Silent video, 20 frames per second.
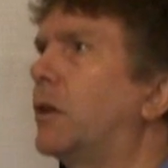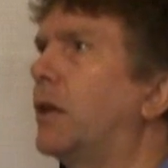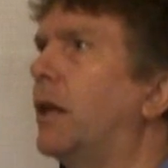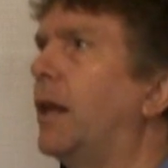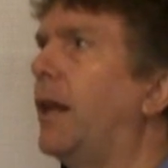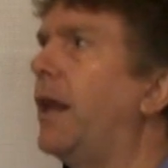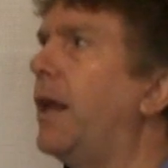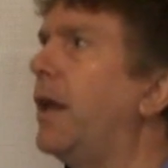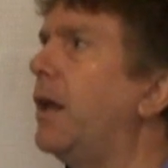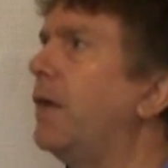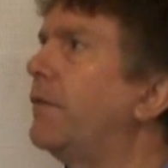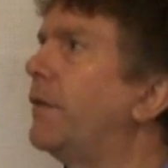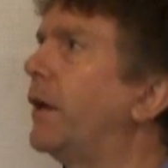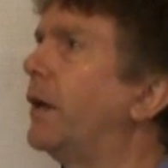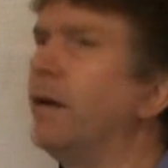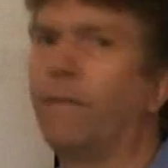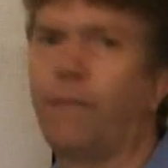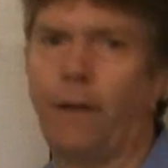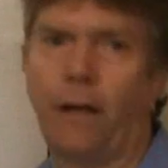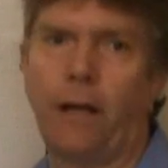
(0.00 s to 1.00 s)
they live
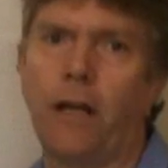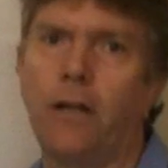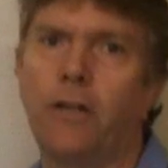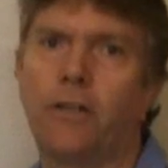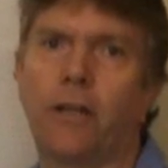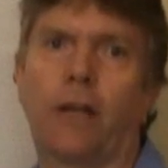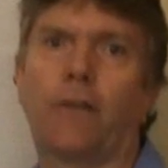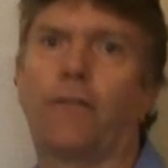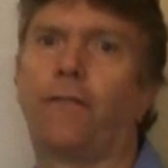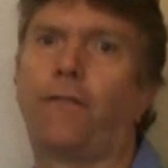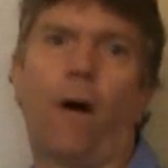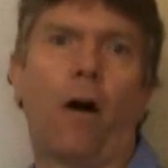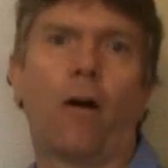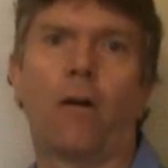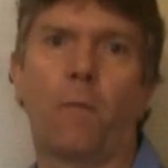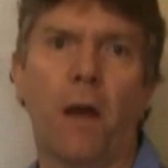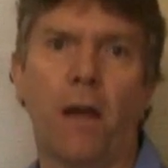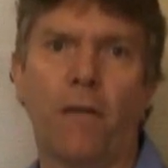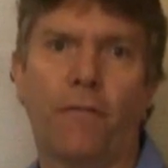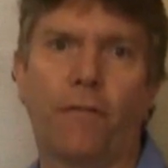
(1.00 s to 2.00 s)
in a village that's far
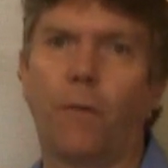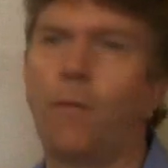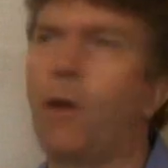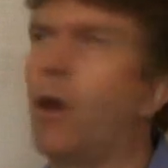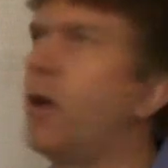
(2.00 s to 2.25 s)
away from